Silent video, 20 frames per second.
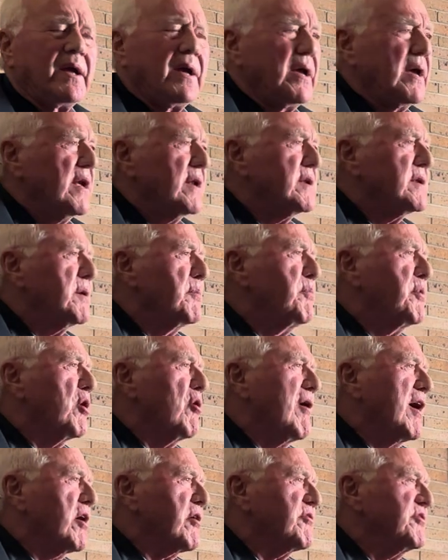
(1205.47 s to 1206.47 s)
and the
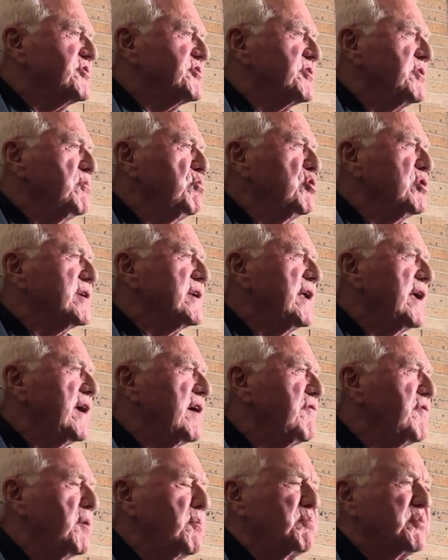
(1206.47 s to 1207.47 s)
bureaucracy would
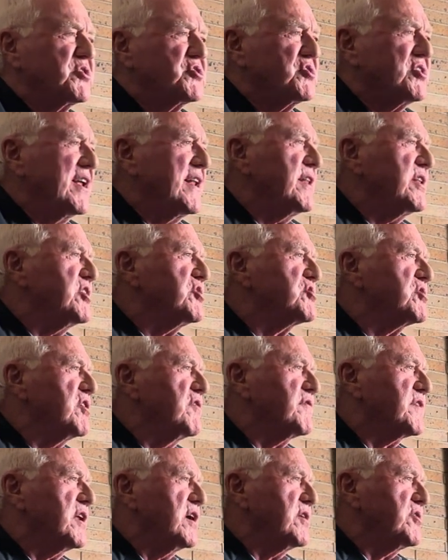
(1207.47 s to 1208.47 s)
have a percentage
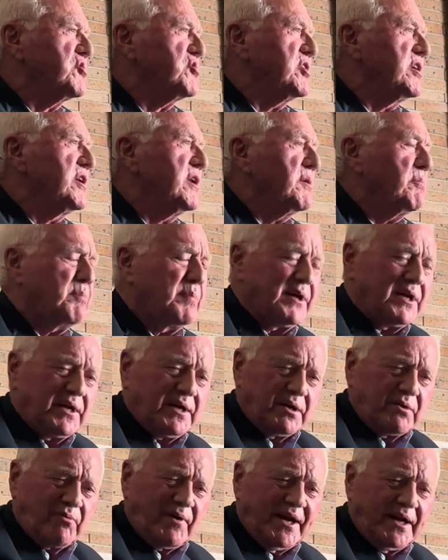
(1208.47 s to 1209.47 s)
of the
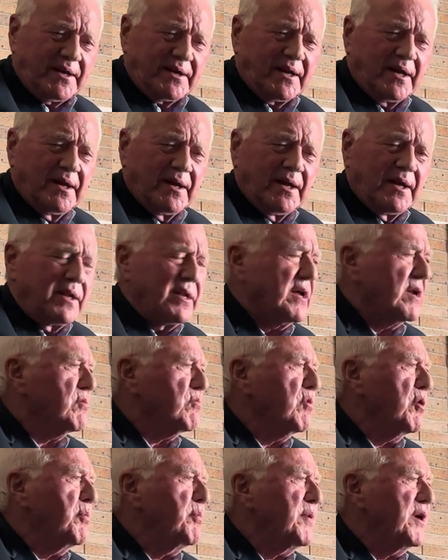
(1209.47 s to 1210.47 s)
GDP, right? That
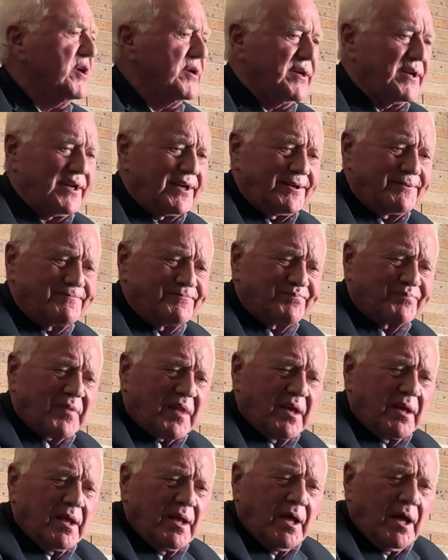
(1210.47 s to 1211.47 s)
would be a thing.
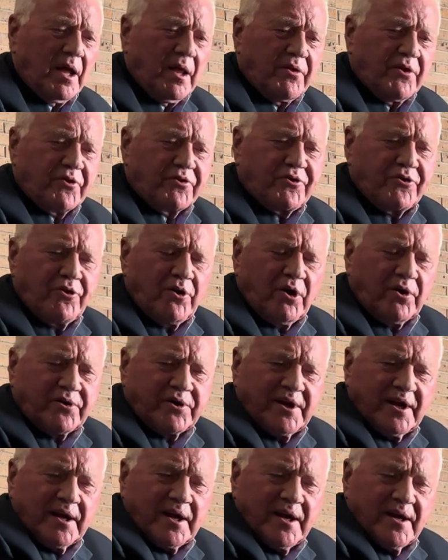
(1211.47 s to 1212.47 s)
The third
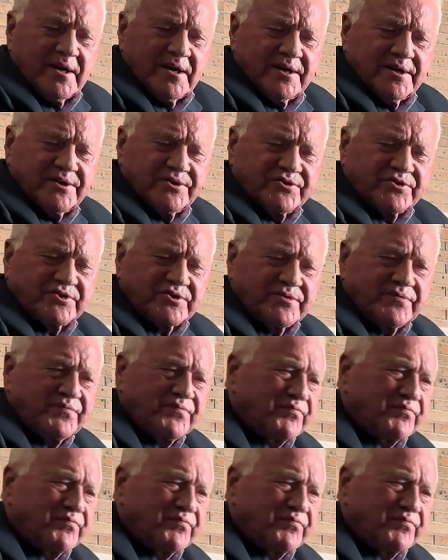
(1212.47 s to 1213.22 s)
thing is,